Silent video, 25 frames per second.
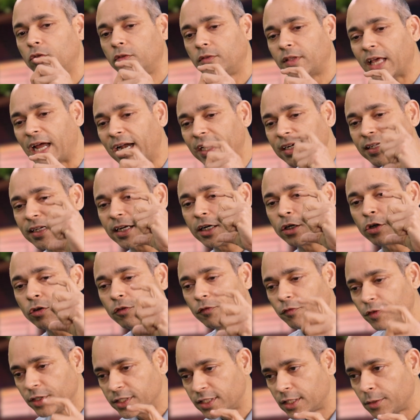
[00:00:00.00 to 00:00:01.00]
that kind
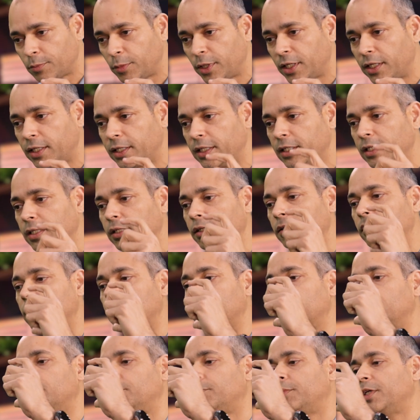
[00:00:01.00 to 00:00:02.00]
of visibility,
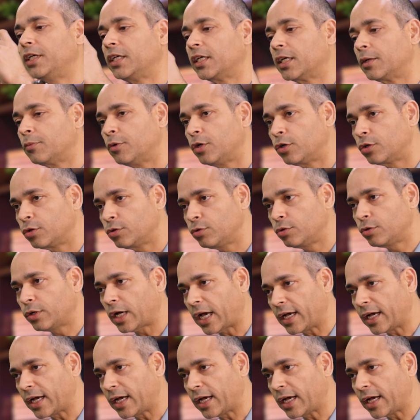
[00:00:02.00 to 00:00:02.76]
being able to